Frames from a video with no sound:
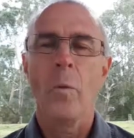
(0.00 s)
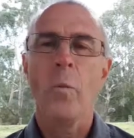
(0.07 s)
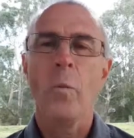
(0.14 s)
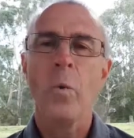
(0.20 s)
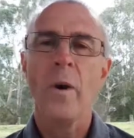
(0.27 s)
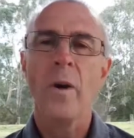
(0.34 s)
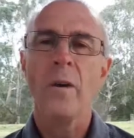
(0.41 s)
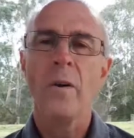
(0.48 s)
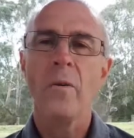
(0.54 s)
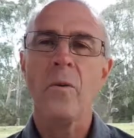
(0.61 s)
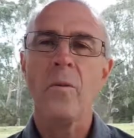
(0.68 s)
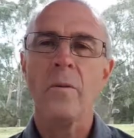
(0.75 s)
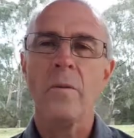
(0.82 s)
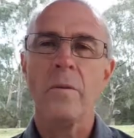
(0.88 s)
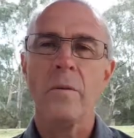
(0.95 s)
Well,
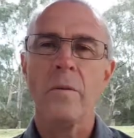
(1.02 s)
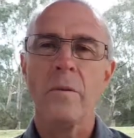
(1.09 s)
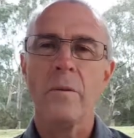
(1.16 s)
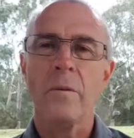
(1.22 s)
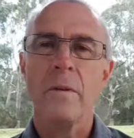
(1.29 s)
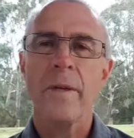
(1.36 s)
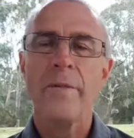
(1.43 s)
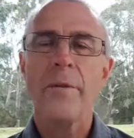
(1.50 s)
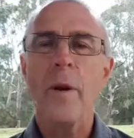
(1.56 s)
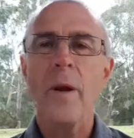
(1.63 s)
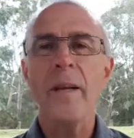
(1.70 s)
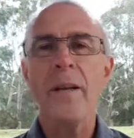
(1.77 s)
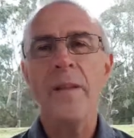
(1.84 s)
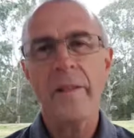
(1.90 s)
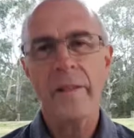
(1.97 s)
if you
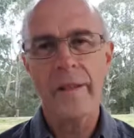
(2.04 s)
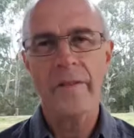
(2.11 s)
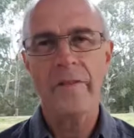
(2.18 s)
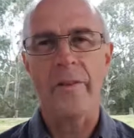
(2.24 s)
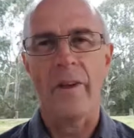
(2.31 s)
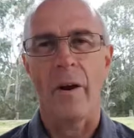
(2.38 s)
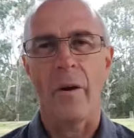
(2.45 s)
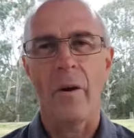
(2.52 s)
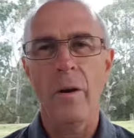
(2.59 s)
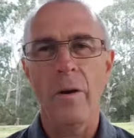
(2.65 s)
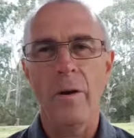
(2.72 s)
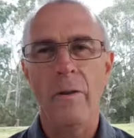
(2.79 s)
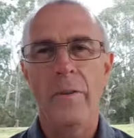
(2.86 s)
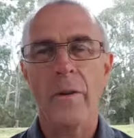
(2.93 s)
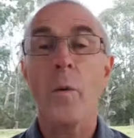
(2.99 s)
only think so,
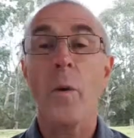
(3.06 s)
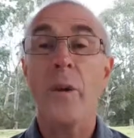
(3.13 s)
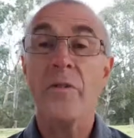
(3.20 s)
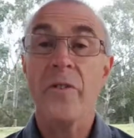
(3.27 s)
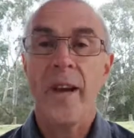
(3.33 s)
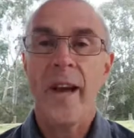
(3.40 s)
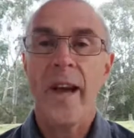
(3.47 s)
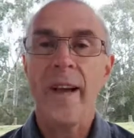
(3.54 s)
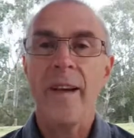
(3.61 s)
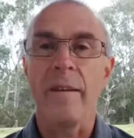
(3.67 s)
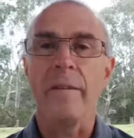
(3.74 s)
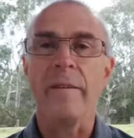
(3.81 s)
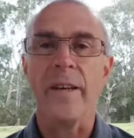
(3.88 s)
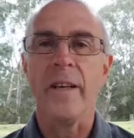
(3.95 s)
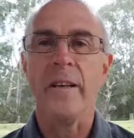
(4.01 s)
the question I
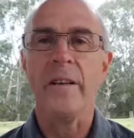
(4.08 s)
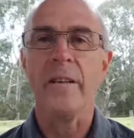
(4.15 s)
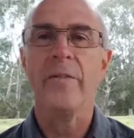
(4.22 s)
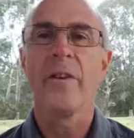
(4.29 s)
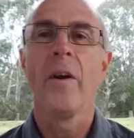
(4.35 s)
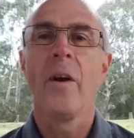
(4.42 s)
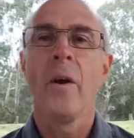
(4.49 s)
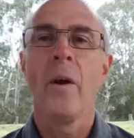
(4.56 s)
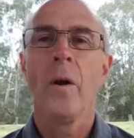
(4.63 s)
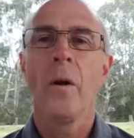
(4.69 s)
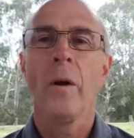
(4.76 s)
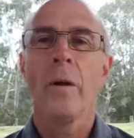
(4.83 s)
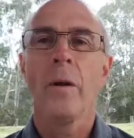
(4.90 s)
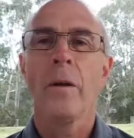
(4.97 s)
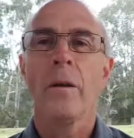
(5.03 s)
have is,
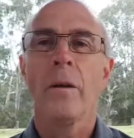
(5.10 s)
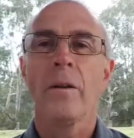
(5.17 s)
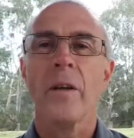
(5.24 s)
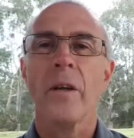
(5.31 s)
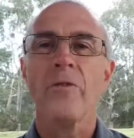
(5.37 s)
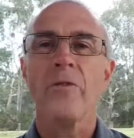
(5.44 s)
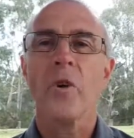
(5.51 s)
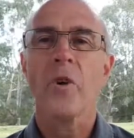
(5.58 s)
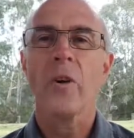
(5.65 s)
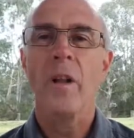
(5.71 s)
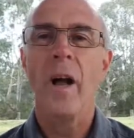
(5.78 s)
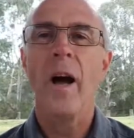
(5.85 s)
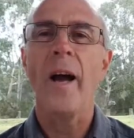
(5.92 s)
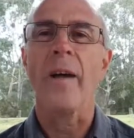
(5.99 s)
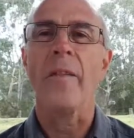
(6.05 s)
does your
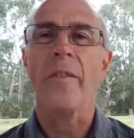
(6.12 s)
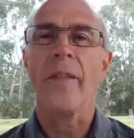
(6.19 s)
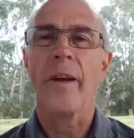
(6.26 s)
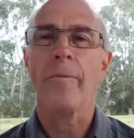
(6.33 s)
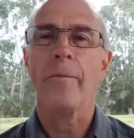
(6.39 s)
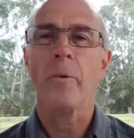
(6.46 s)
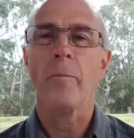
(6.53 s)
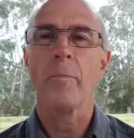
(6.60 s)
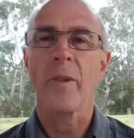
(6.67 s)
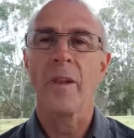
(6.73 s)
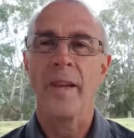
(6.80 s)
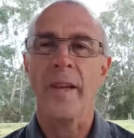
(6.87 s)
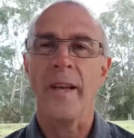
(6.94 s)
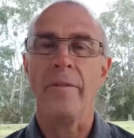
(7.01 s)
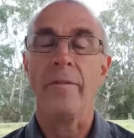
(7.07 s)
client therefore
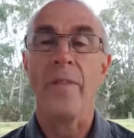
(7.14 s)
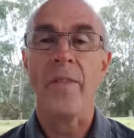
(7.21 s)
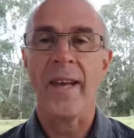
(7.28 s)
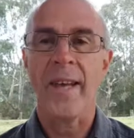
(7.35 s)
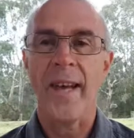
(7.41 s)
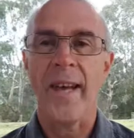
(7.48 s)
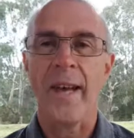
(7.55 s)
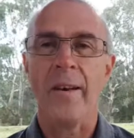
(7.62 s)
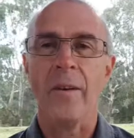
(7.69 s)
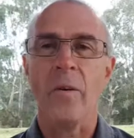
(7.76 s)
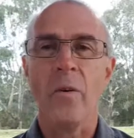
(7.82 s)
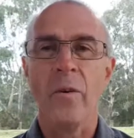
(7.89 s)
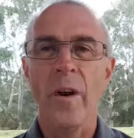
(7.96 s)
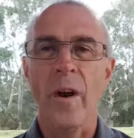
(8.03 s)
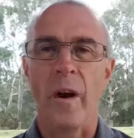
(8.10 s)
believe that they can
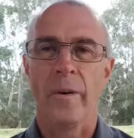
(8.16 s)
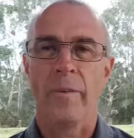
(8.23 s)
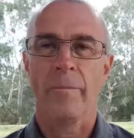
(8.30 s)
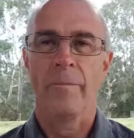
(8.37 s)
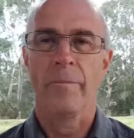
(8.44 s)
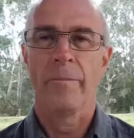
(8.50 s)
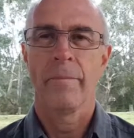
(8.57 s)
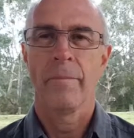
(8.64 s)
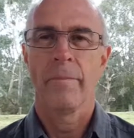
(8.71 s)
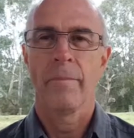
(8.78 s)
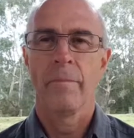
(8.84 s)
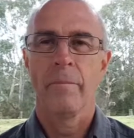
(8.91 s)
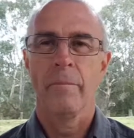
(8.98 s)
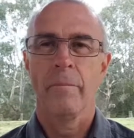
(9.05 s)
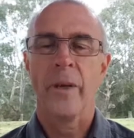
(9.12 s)
or not?
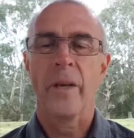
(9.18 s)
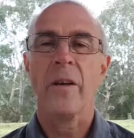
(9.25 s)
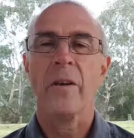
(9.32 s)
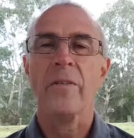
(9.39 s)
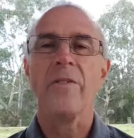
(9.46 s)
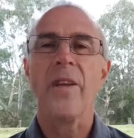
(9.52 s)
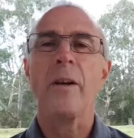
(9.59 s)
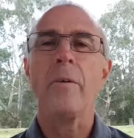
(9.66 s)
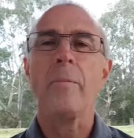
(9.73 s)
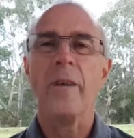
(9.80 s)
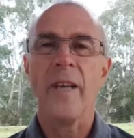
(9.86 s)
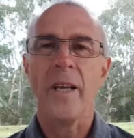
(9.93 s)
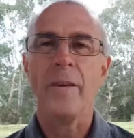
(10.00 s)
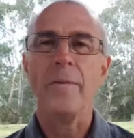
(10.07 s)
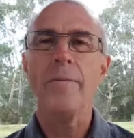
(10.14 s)
Because they will be
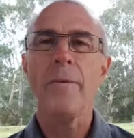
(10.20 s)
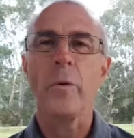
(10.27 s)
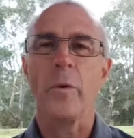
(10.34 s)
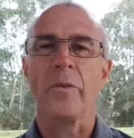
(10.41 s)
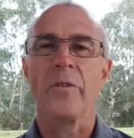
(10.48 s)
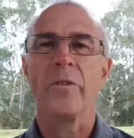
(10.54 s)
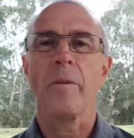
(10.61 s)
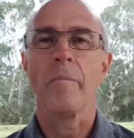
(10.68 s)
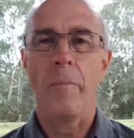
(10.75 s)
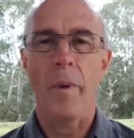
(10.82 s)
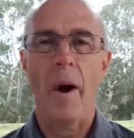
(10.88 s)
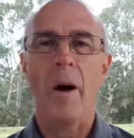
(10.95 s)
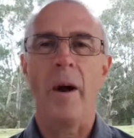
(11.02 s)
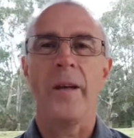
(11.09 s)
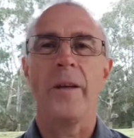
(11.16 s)
influenced
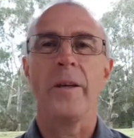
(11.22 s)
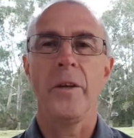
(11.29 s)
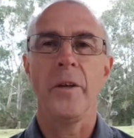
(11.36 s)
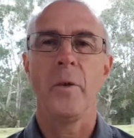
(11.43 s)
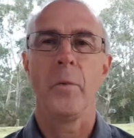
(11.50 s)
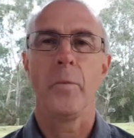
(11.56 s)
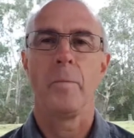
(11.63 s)
by you.